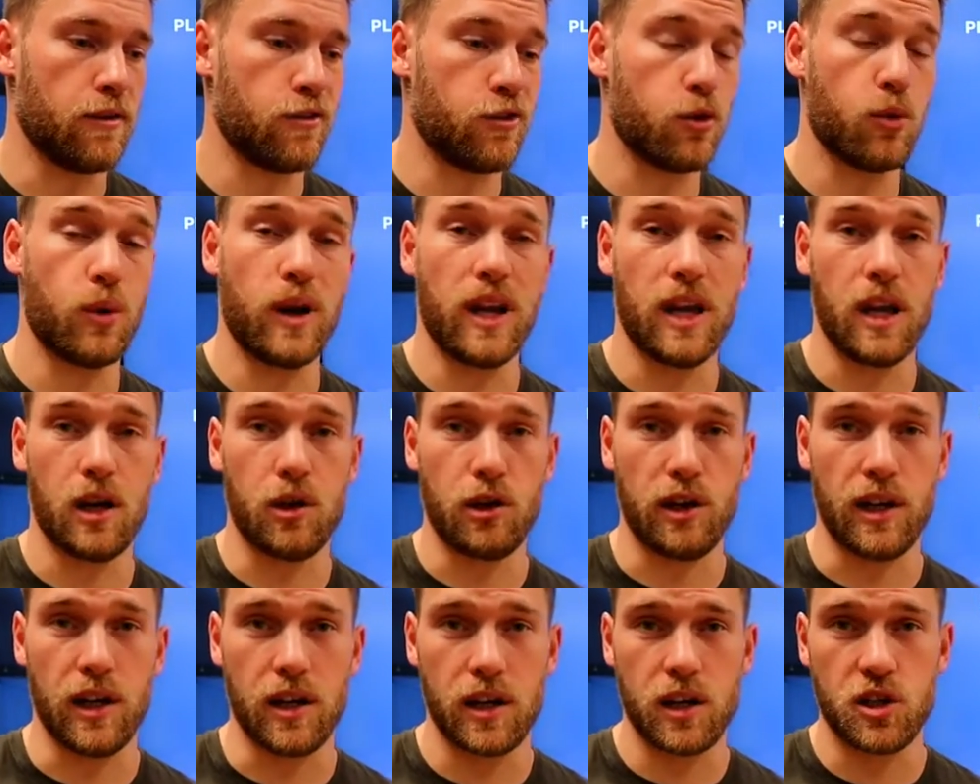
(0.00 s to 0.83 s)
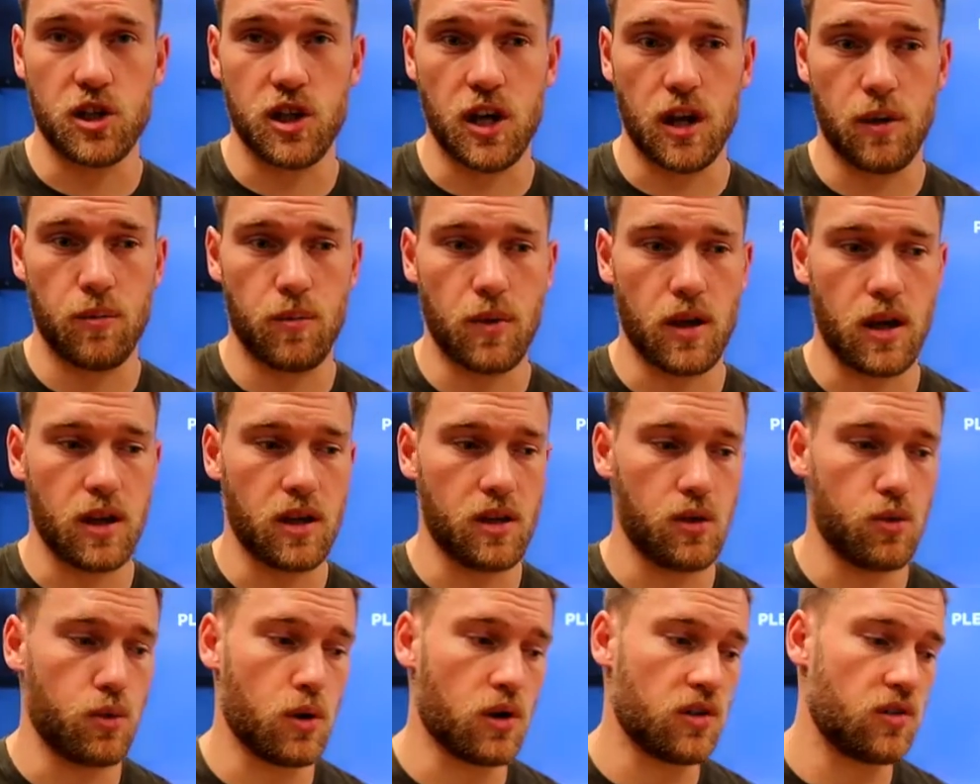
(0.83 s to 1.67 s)
when you're in the gym and
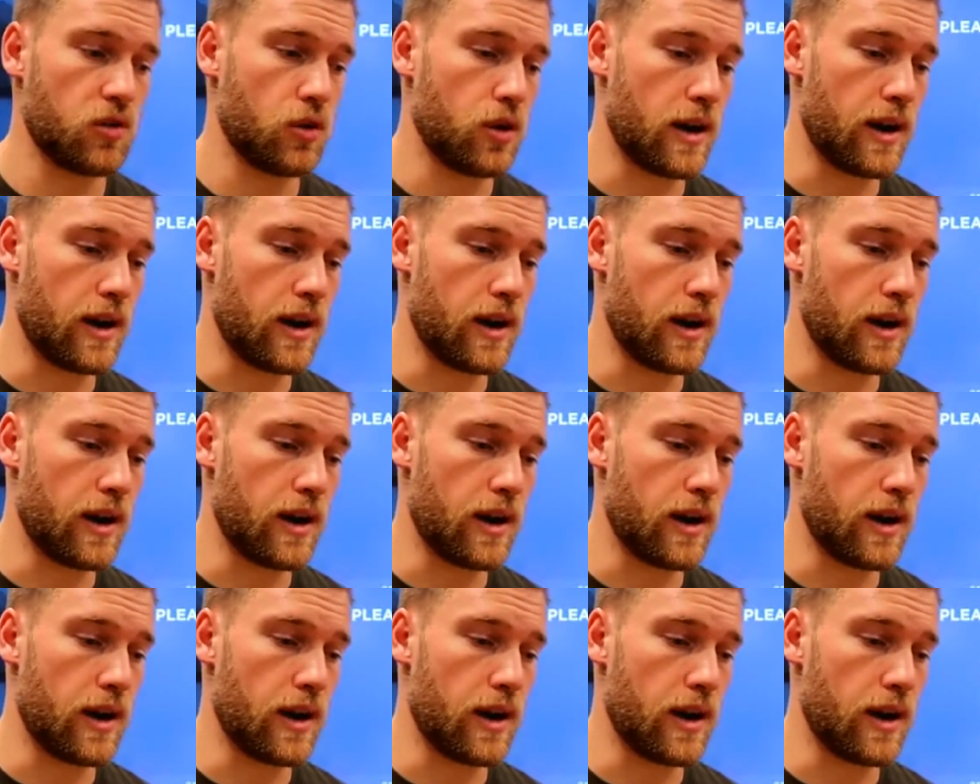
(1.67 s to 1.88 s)
you want to